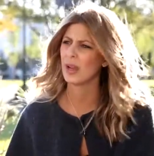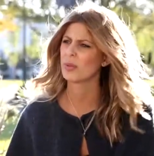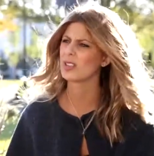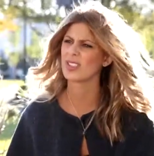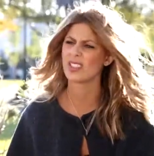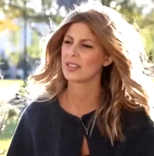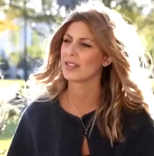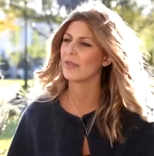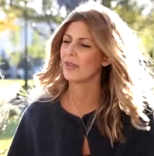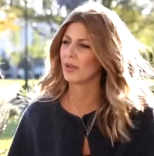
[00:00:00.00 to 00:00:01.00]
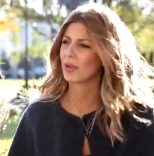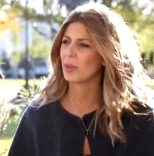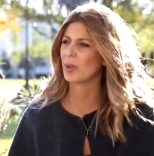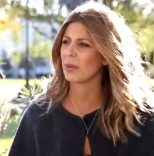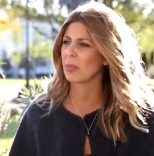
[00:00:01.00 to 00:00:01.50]
It was just a very
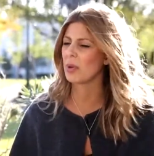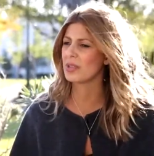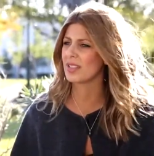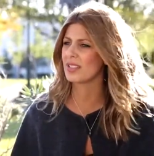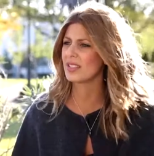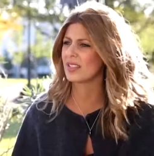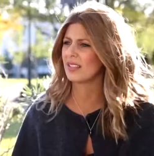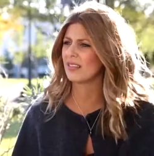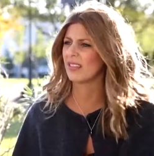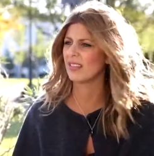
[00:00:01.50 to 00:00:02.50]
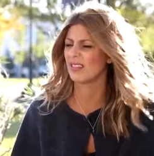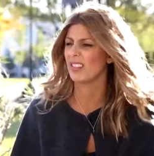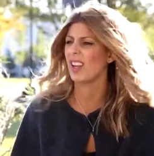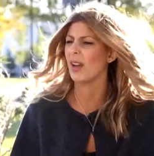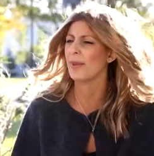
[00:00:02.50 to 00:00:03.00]
quick process, and
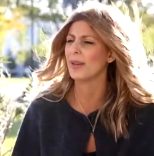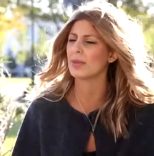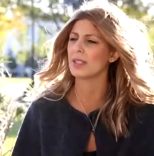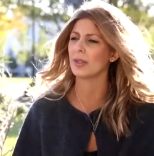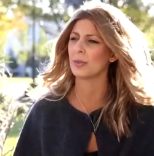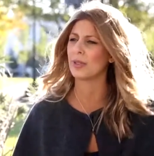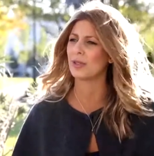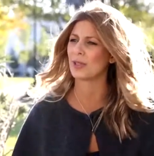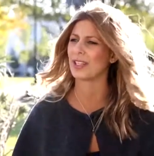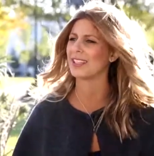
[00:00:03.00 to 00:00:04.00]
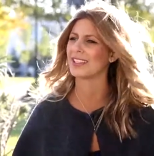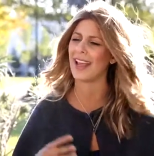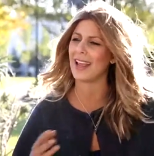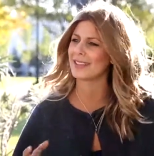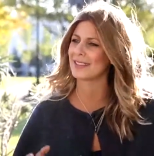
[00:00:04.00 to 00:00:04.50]
yeah, I mean, it was a little bit tricky
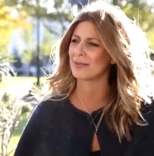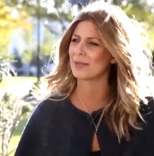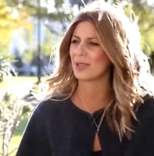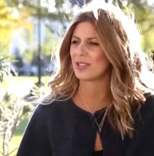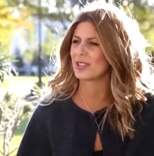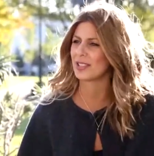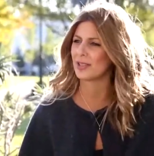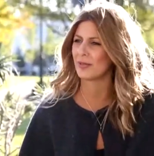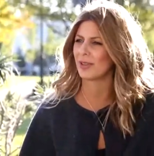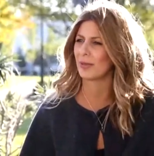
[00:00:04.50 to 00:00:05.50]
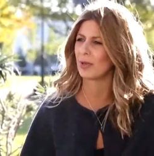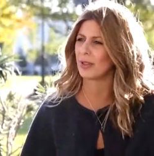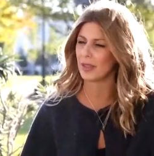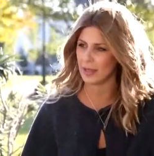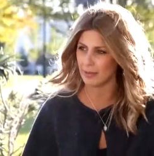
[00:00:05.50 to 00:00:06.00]
to answer some questions that you don't really
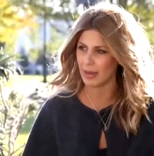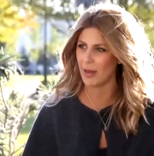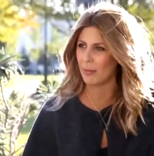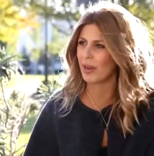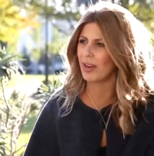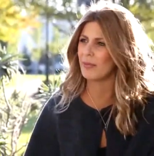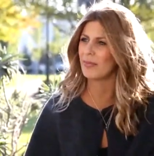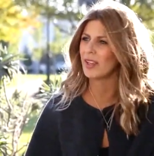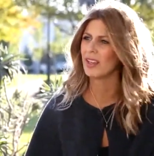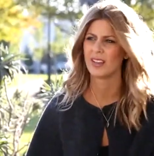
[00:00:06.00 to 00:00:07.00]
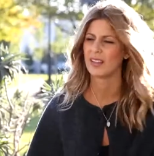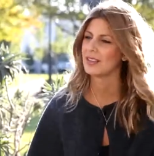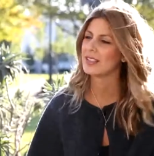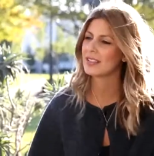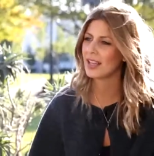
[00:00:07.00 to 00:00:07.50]
want to think about, but it
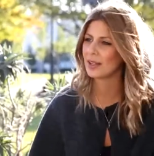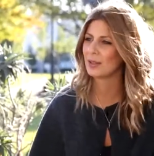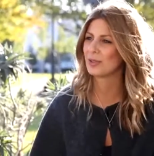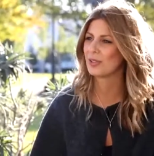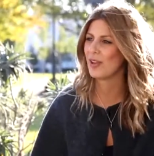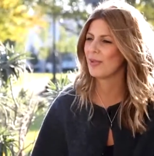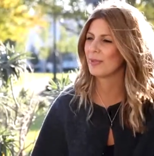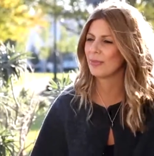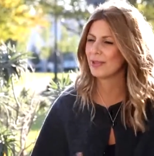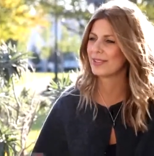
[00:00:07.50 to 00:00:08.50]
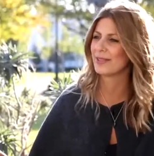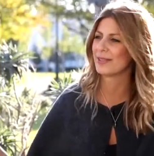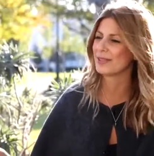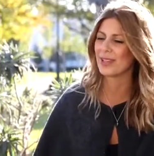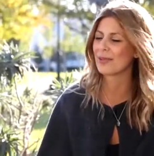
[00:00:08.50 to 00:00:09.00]
didn't take a long time, and once
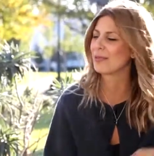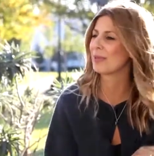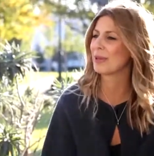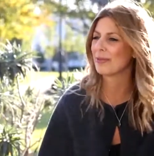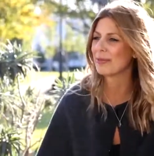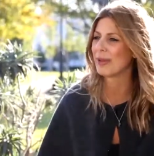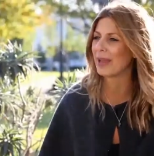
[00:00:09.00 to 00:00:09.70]
it was like ripping off a